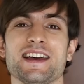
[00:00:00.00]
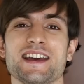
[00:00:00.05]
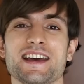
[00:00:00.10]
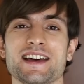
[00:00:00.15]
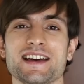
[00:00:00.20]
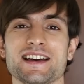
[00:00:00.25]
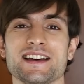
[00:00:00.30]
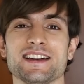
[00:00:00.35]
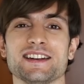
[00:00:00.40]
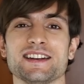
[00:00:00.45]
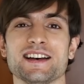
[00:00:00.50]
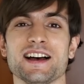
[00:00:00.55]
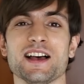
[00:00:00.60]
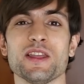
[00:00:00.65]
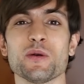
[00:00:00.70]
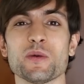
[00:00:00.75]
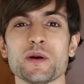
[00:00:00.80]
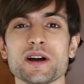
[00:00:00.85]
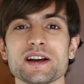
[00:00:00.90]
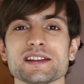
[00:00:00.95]
And
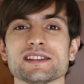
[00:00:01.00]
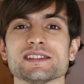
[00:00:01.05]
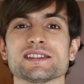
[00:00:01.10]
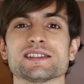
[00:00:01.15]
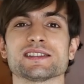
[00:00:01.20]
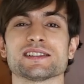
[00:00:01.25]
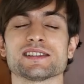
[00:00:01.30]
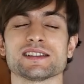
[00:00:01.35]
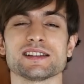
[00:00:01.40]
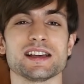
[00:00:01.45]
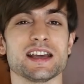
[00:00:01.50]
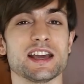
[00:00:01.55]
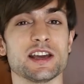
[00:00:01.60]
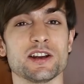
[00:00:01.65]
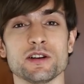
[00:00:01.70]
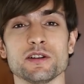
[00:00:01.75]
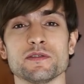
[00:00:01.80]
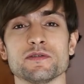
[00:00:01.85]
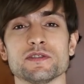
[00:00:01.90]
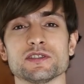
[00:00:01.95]
otherwise,
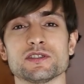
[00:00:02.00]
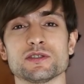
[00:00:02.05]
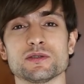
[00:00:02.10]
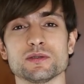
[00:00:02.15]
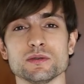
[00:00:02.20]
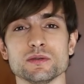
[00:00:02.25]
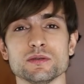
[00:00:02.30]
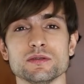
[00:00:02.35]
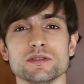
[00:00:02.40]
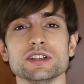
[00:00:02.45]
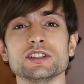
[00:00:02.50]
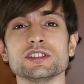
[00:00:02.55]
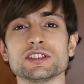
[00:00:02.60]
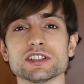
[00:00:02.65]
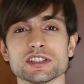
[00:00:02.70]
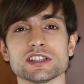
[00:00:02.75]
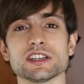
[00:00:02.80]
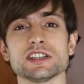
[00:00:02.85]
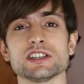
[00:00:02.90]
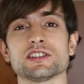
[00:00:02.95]
head over to
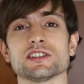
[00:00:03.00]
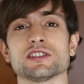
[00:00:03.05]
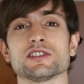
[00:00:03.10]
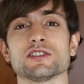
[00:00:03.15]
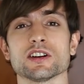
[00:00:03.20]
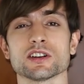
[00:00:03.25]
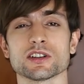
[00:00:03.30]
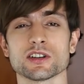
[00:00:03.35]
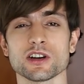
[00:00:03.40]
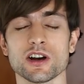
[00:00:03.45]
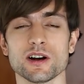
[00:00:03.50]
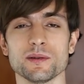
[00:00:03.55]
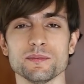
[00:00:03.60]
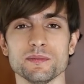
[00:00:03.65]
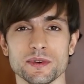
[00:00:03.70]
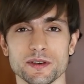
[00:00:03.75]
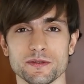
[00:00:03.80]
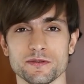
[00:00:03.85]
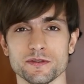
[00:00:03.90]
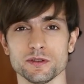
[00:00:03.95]

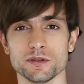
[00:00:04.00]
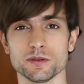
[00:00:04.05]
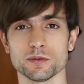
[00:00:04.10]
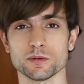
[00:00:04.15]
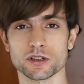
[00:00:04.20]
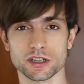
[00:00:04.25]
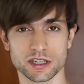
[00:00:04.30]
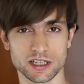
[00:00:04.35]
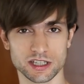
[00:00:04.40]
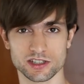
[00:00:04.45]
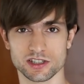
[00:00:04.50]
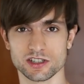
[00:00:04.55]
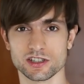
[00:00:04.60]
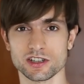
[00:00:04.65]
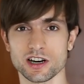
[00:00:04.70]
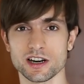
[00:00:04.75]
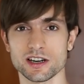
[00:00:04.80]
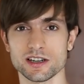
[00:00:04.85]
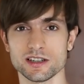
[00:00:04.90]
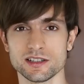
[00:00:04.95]
ninjateacher.com if you want to get
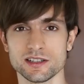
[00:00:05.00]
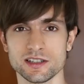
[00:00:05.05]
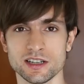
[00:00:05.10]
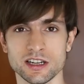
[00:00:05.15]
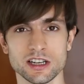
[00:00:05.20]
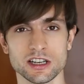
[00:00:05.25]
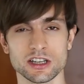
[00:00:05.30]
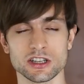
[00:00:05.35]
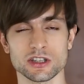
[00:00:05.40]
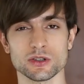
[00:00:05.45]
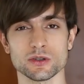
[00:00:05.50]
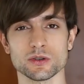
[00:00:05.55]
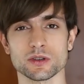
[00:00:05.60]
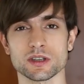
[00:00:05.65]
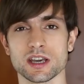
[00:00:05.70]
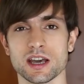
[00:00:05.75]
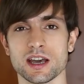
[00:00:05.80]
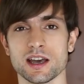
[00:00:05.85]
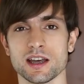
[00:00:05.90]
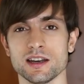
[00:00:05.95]
started. You
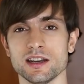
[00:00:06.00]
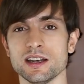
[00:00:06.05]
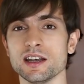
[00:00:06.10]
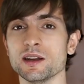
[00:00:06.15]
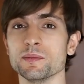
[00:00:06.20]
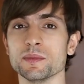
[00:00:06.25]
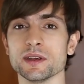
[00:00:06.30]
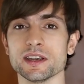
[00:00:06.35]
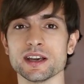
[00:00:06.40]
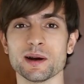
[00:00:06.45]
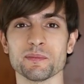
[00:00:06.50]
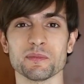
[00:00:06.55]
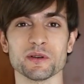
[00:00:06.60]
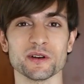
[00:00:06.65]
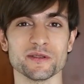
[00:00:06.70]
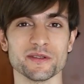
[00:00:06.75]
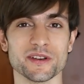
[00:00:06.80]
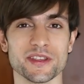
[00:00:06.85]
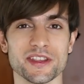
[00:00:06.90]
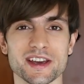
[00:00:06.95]
can hit me up
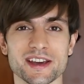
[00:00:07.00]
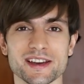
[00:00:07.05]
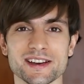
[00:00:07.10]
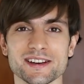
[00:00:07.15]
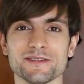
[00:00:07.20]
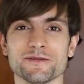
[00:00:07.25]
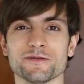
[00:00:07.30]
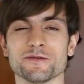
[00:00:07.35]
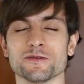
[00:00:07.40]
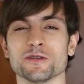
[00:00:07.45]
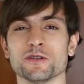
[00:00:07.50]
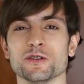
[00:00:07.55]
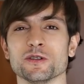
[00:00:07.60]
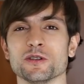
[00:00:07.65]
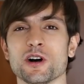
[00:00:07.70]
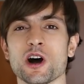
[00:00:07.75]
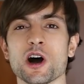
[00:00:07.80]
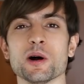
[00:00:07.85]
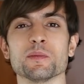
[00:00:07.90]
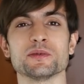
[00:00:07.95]
over there
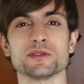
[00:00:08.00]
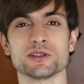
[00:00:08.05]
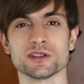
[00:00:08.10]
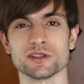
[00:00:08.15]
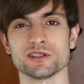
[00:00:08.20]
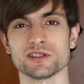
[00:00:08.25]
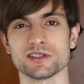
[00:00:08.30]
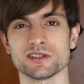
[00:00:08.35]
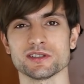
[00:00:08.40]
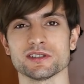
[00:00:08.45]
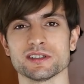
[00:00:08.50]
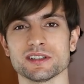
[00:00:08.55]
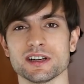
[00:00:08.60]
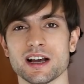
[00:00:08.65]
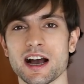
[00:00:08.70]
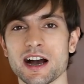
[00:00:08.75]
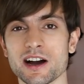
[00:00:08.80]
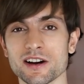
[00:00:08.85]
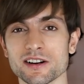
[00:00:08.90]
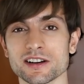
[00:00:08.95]
for options on
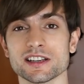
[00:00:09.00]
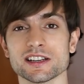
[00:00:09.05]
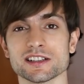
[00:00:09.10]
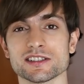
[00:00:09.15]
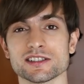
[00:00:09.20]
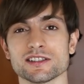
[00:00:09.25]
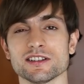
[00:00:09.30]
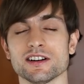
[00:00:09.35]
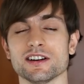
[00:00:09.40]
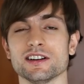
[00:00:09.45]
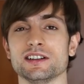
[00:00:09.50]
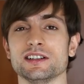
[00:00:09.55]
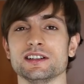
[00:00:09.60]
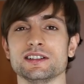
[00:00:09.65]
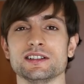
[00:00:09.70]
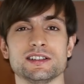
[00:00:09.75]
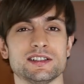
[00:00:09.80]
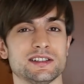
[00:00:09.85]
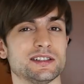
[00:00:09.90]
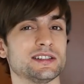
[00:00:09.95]
how to get
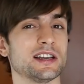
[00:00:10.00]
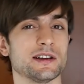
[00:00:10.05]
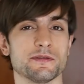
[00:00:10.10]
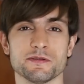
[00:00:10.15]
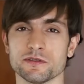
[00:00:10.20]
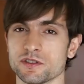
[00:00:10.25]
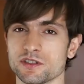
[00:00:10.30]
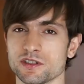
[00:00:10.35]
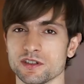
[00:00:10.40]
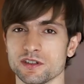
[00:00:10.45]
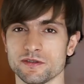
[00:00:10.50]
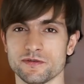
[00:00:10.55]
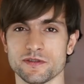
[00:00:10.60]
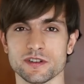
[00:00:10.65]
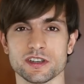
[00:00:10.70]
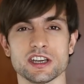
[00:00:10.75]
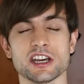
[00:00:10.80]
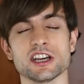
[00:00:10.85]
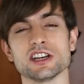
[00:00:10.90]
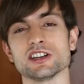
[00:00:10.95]
started, TEFL
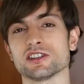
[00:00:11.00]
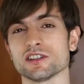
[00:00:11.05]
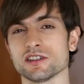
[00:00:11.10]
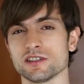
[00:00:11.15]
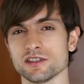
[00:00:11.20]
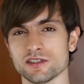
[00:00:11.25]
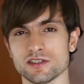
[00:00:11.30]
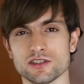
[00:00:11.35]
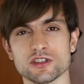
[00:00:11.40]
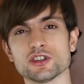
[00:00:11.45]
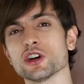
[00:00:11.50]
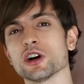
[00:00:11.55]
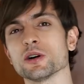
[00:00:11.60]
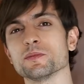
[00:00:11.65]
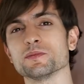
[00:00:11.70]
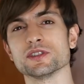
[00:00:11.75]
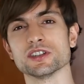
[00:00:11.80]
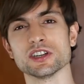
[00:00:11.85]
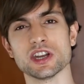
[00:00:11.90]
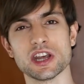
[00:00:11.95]
certifications,
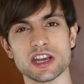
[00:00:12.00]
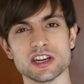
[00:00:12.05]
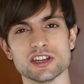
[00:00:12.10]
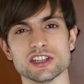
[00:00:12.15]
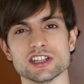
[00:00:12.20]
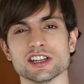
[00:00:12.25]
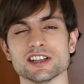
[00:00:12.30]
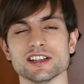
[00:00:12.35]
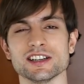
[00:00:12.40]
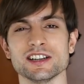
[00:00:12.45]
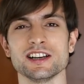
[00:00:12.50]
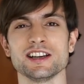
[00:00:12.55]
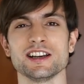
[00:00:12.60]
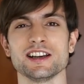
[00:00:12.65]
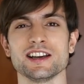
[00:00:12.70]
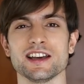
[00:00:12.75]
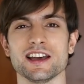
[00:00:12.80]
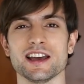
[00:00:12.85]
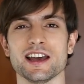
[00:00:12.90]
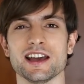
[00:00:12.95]
jobs in Asia,
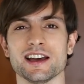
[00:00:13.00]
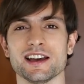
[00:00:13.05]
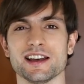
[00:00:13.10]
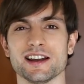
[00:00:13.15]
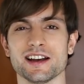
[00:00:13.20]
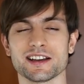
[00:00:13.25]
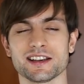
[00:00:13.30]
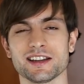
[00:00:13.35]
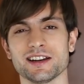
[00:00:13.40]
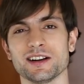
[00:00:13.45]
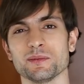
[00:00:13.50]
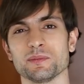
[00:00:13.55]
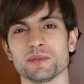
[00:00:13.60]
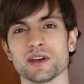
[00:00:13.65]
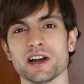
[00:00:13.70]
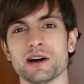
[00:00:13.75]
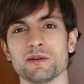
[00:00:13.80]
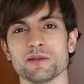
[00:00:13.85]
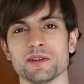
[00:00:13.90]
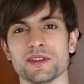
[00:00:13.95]
and I can help you
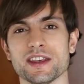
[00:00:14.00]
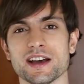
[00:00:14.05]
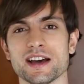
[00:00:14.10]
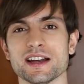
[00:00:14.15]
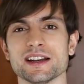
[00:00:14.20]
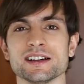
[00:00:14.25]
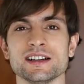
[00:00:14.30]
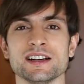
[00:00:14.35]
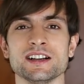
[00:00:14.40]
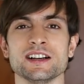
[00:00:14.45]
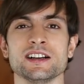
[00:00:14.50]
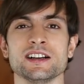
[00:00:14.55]
out with that.